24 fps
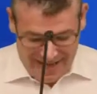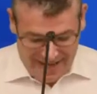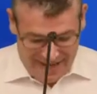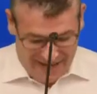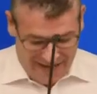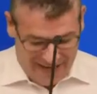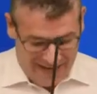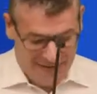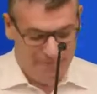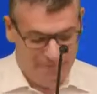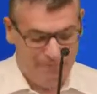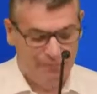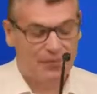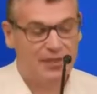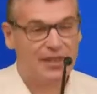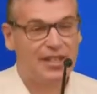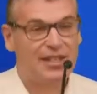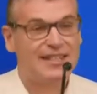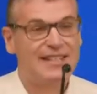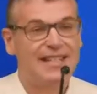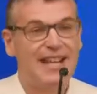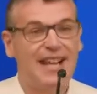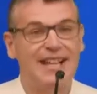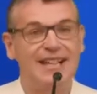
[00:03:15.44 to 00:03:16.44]

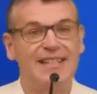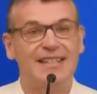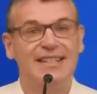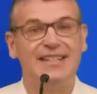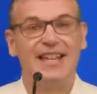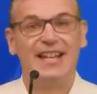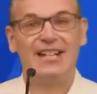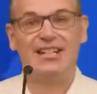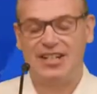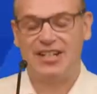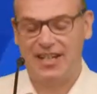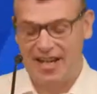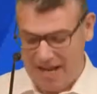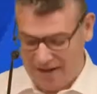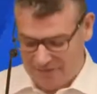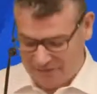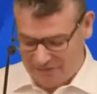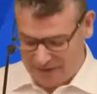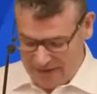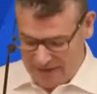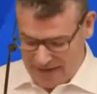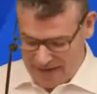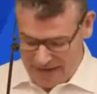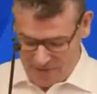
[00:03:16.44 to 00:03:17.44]
the second session
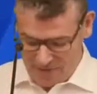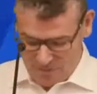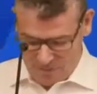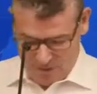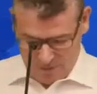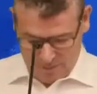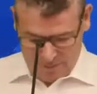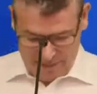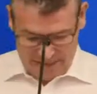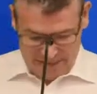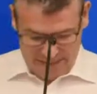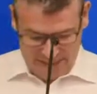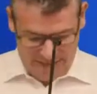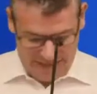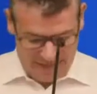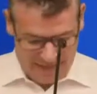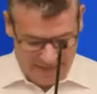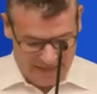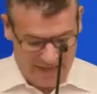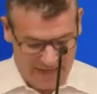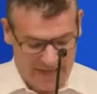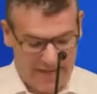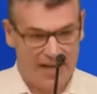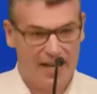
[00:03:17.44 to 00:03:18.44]
after that will be
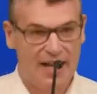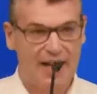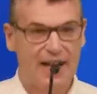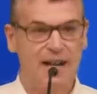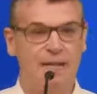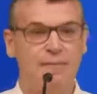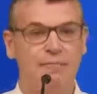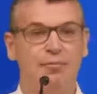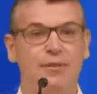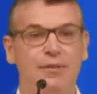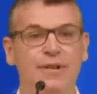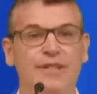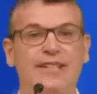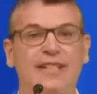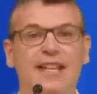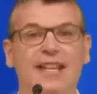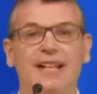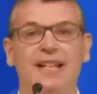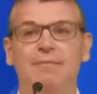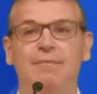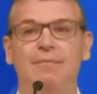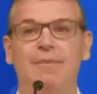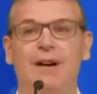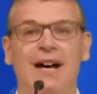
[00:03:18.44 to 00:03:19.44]

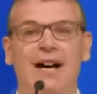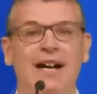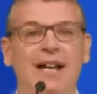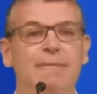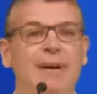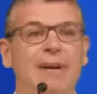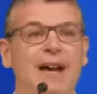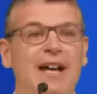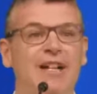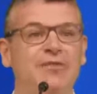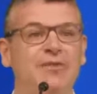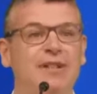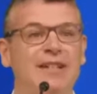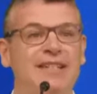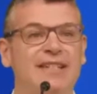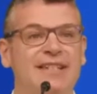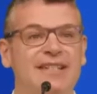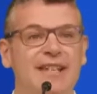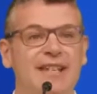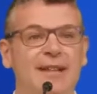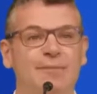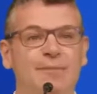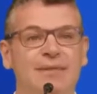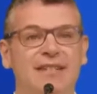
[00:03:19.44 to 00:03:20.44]
presented by Patrick
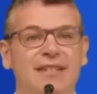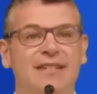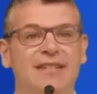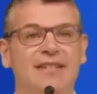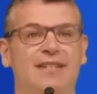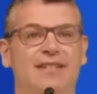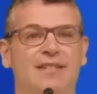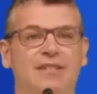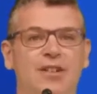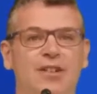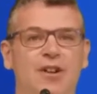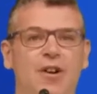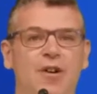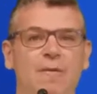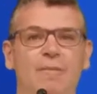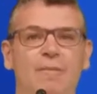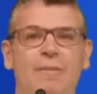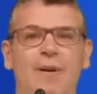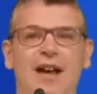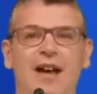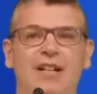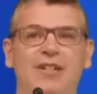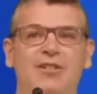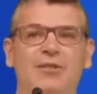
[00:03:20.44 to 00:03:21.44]
Sims. So
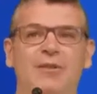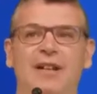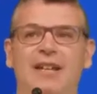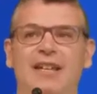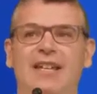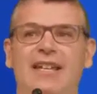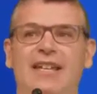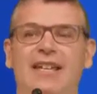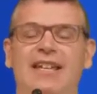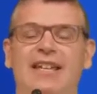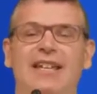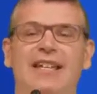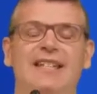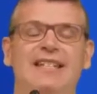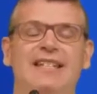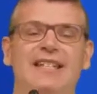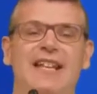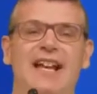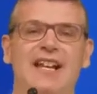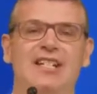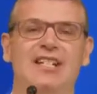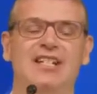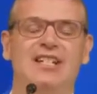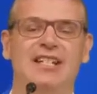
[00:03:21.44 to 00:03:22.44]
Patrick is
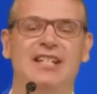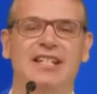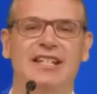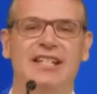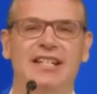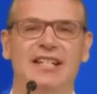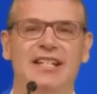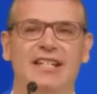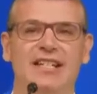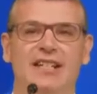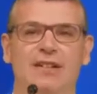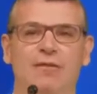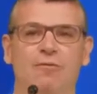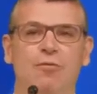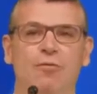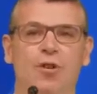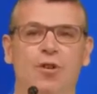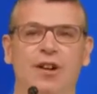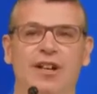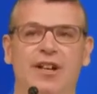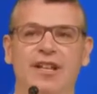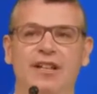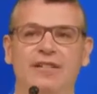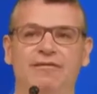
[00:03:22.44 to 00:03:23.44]
actually
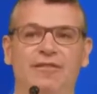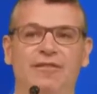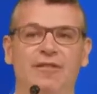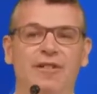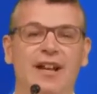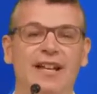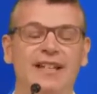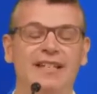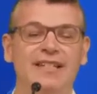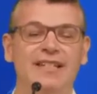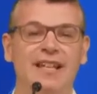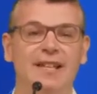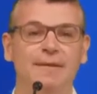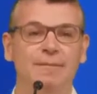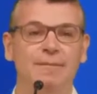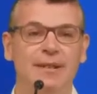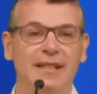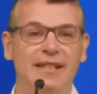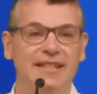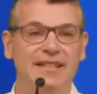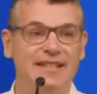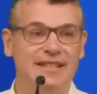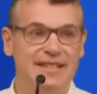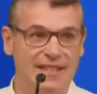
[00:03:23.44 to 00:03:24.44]
working for SAP
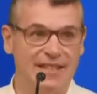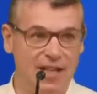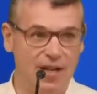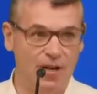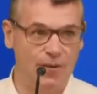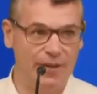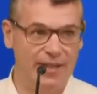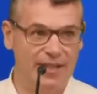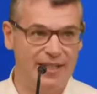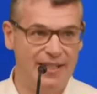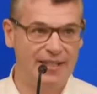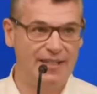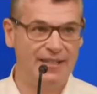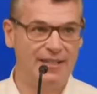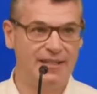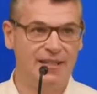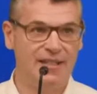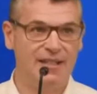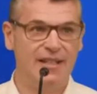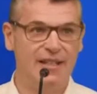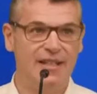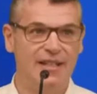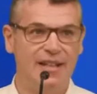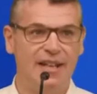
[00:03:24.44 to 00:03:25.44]
COE,
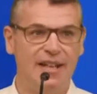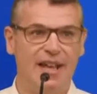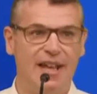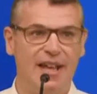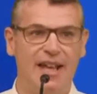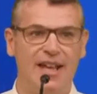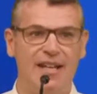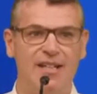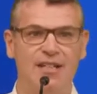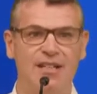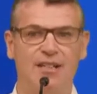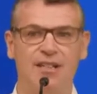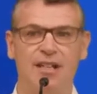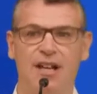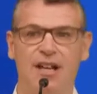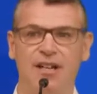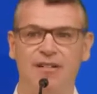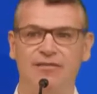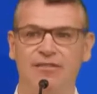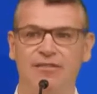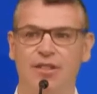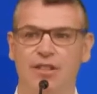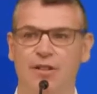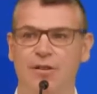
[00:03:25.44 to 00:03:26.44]
and a lot
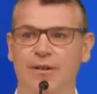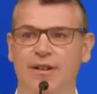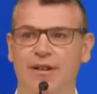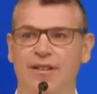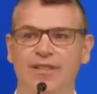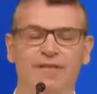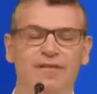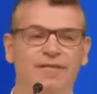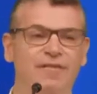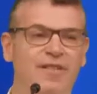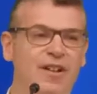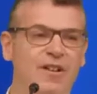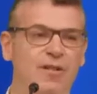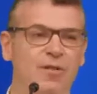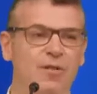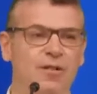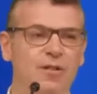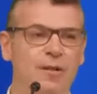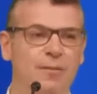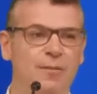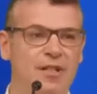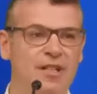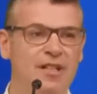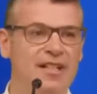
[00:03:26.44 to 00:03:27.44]
of you in the federal
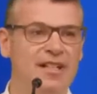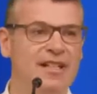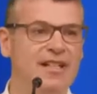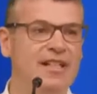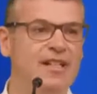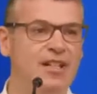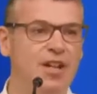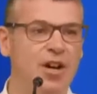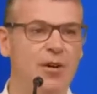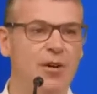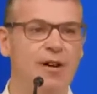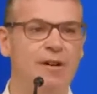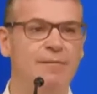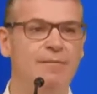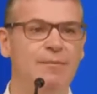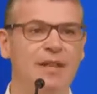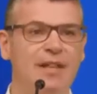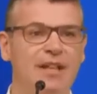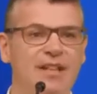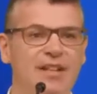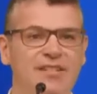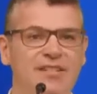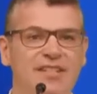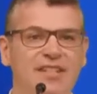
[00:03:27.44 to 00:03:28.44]
community know him
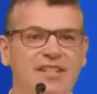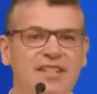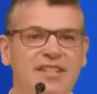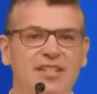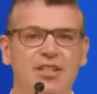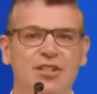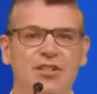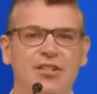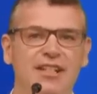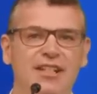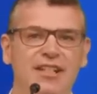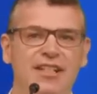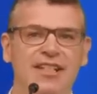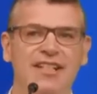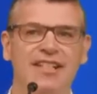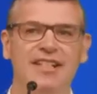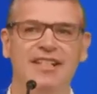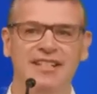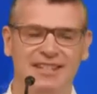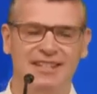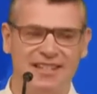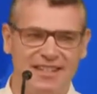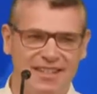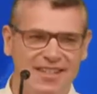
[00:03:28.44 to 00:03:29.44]
because he's
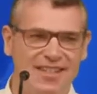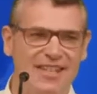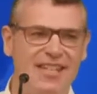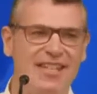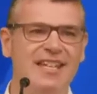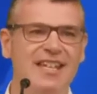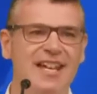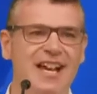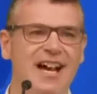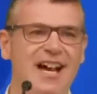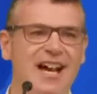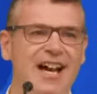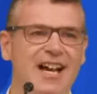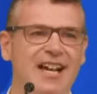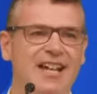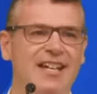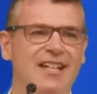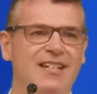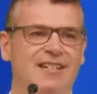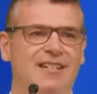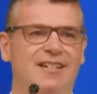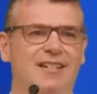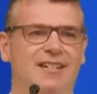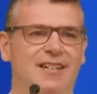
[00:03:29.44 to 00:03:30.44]
usually the guy